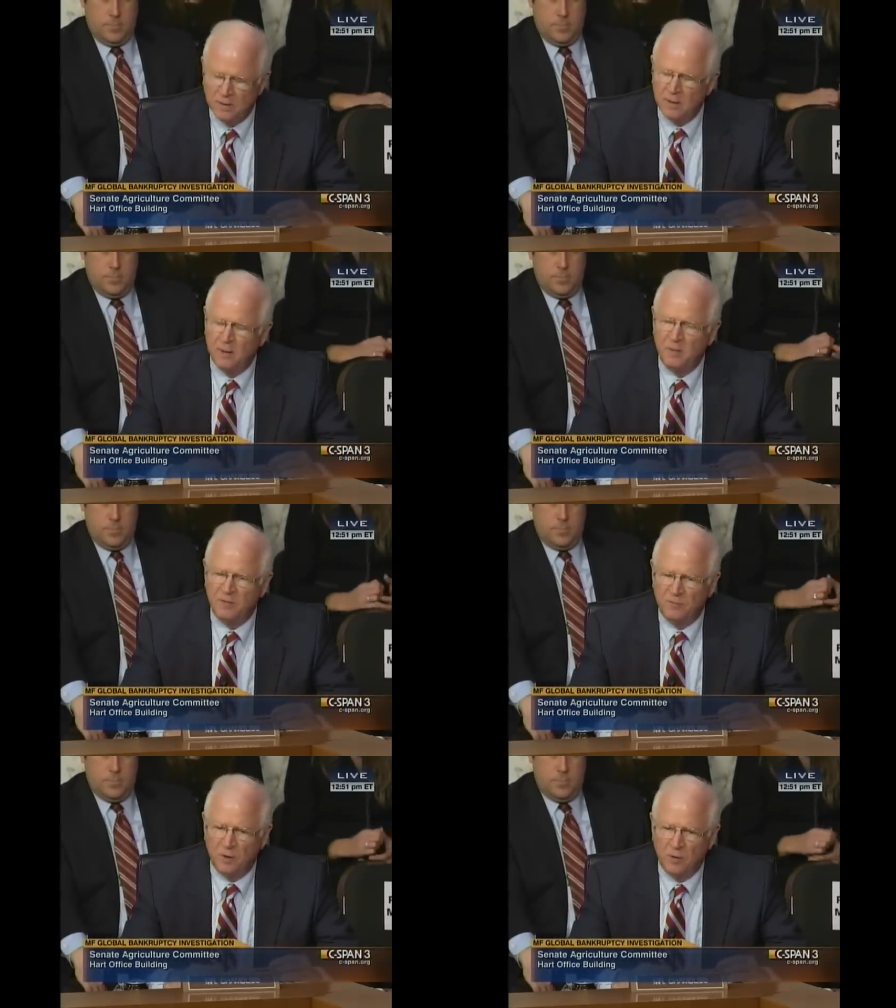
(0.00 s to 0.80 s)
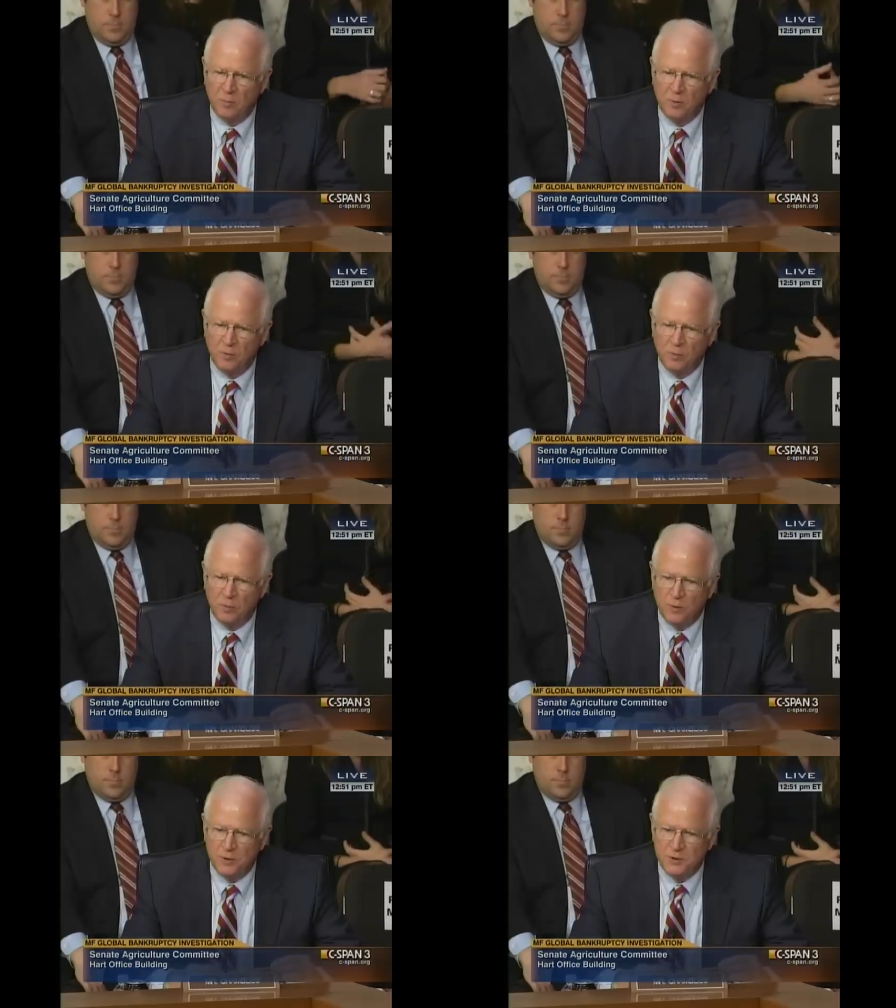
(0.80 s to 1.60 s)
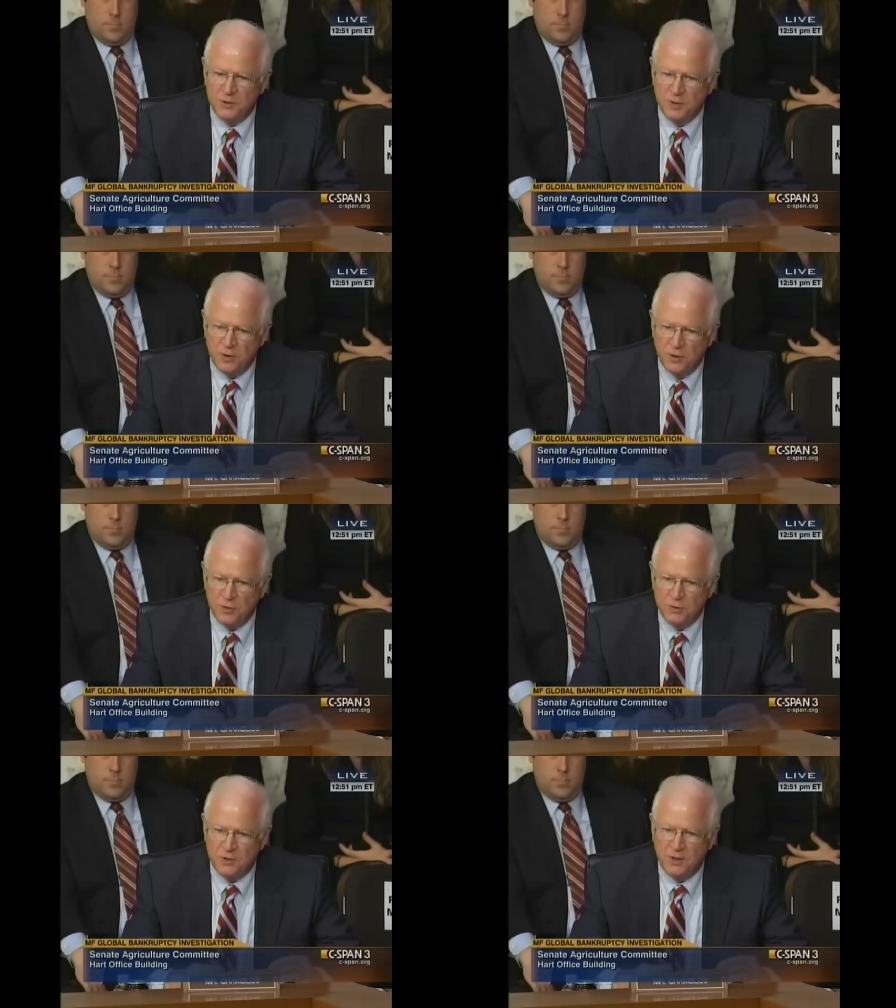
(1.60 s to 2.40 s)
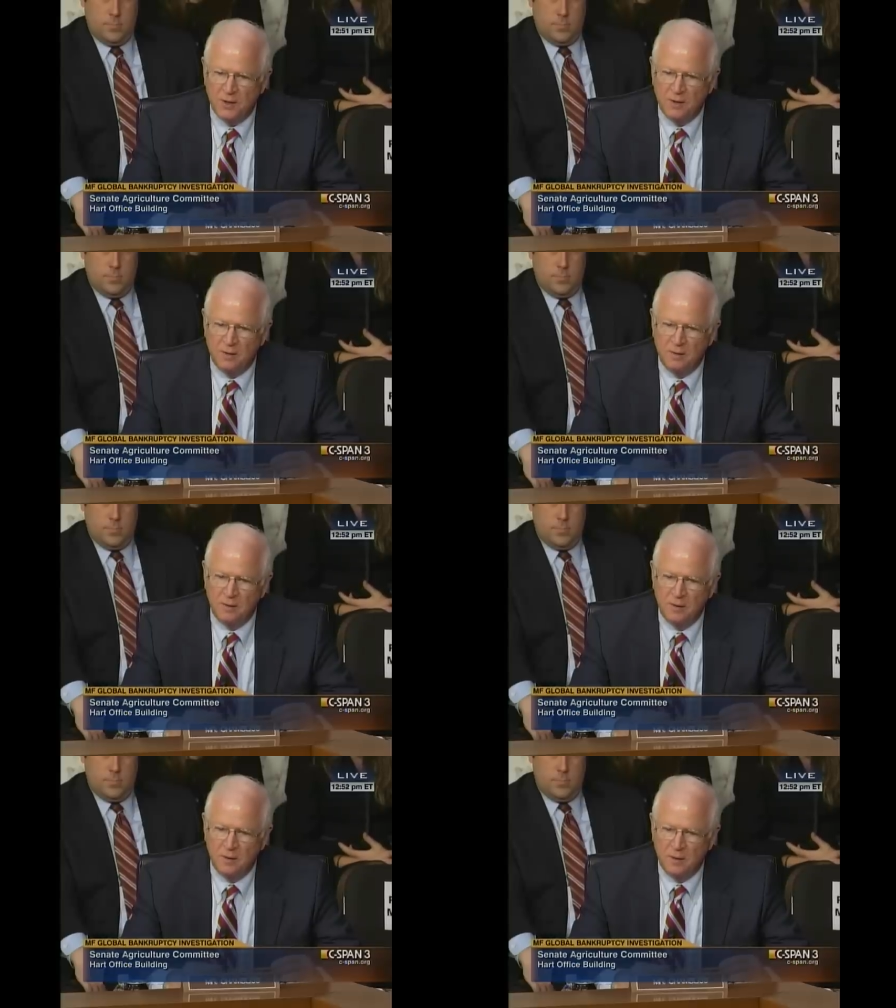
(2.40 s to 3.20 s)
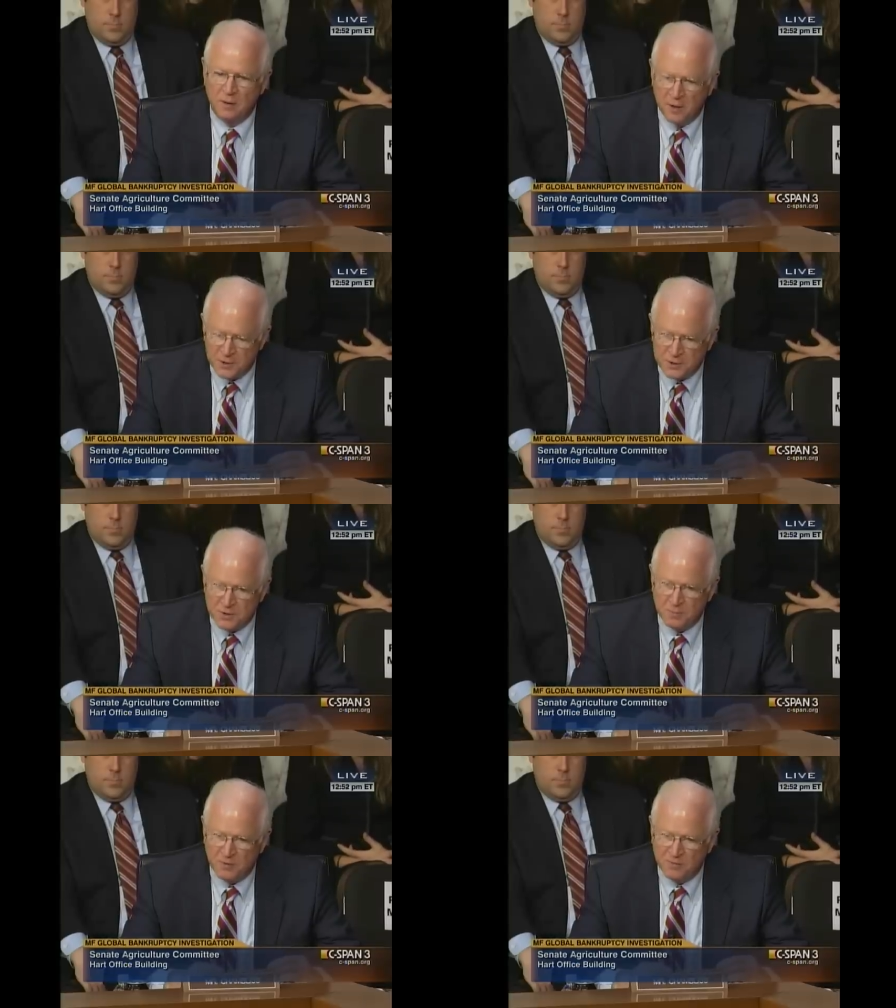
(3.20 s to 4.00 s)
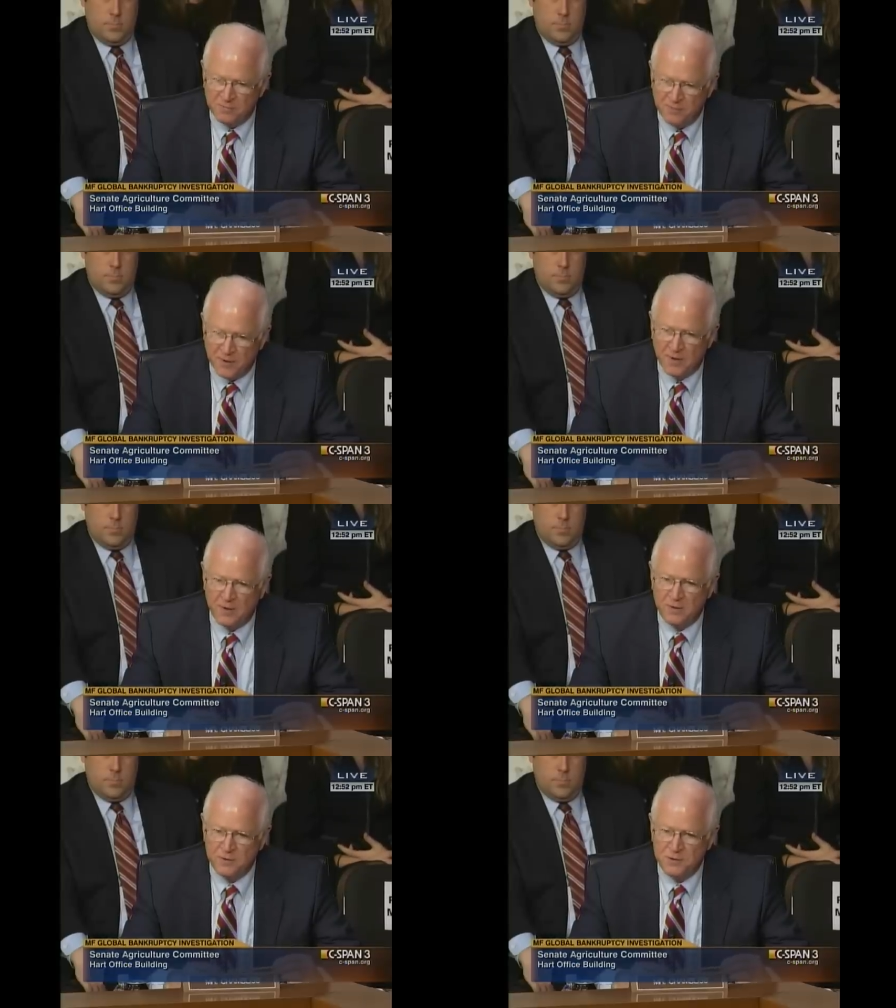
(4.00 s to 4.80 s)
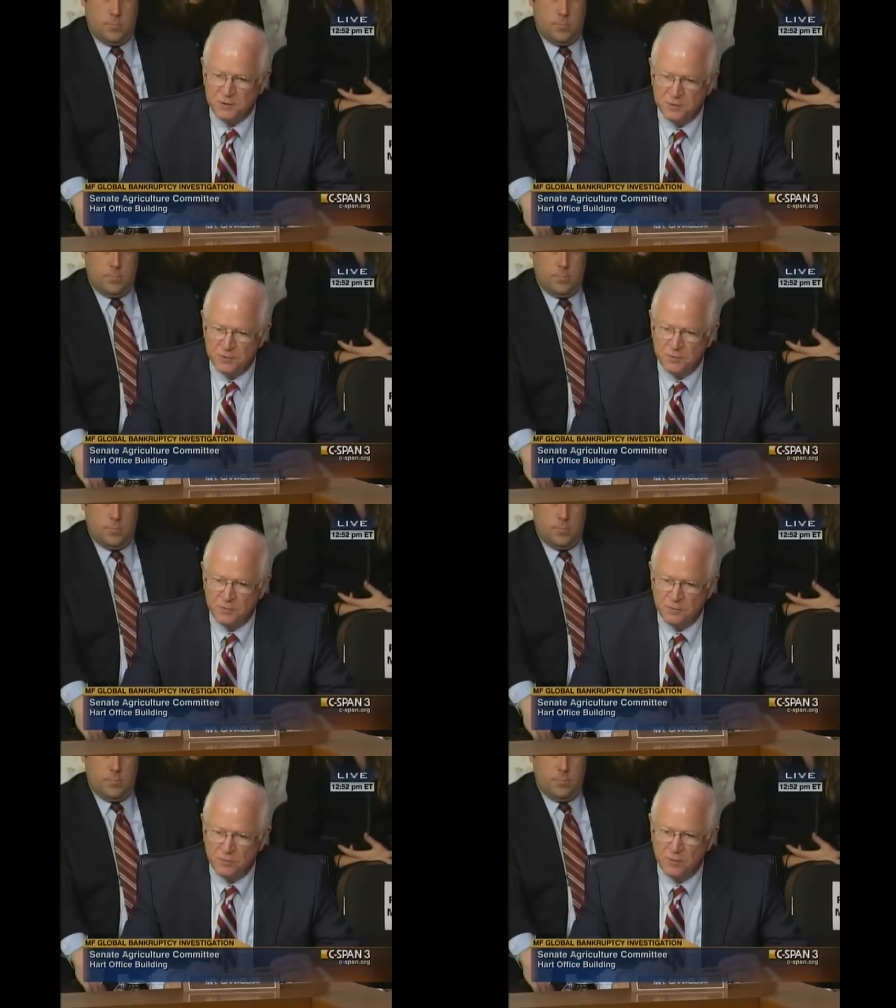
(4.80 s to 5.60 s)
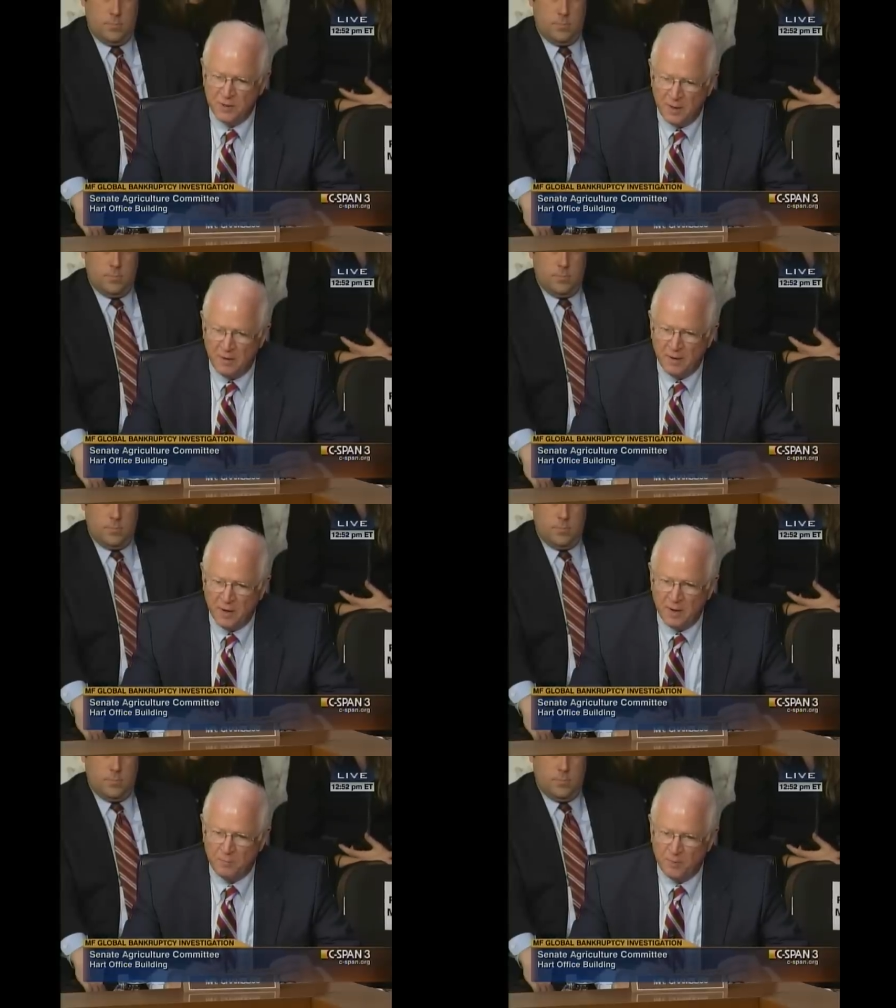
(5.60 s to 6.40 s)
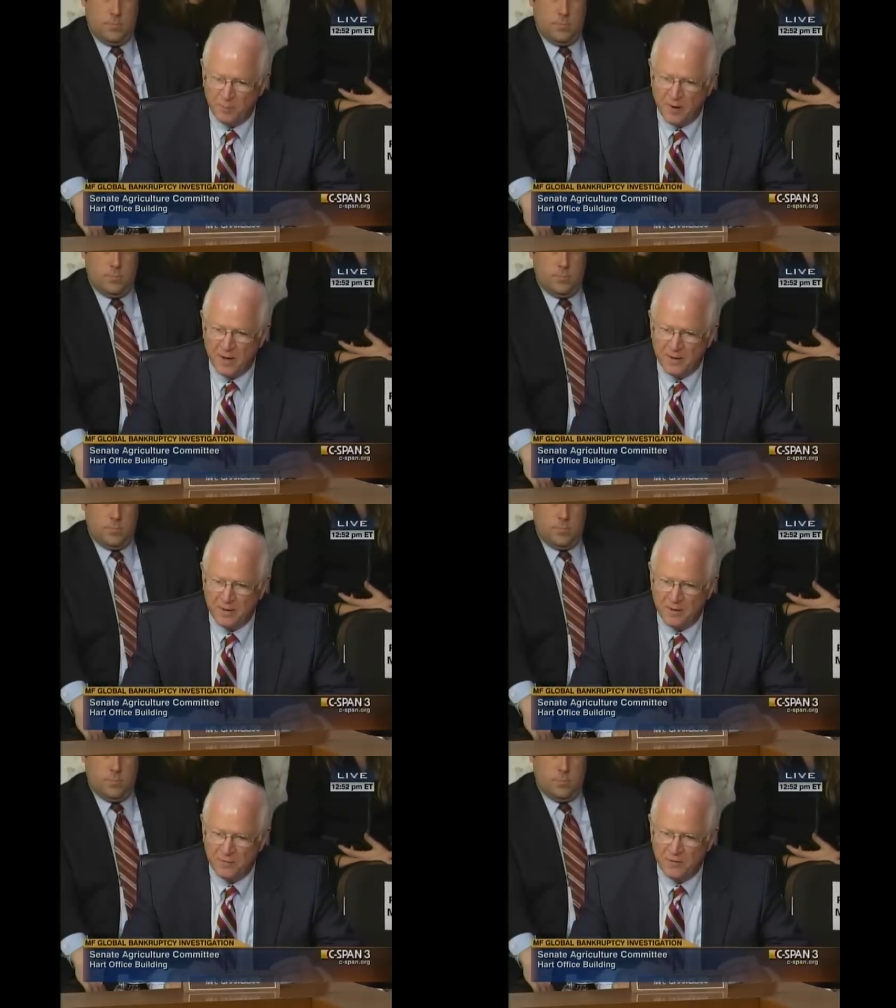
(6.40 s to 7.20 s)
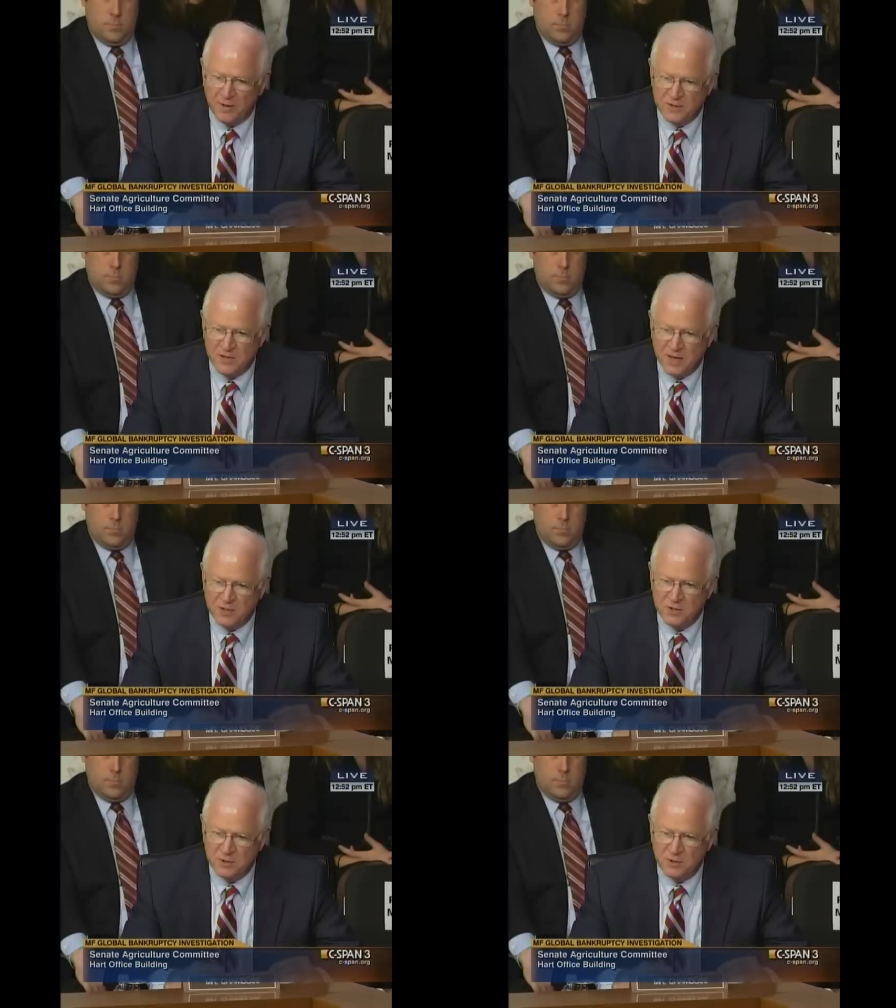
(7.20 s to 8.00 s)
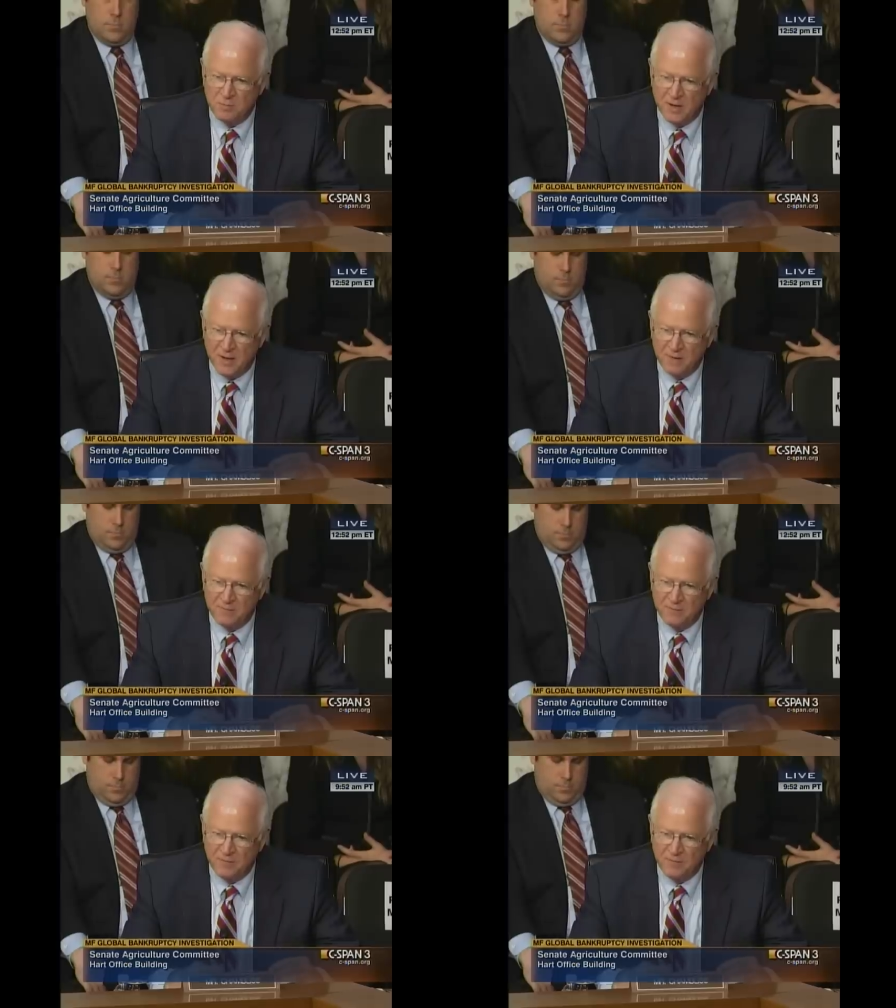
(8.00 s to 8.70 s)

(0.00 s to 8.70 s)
that MF Global was using customer funds to carry out proprietary transactions on behalf of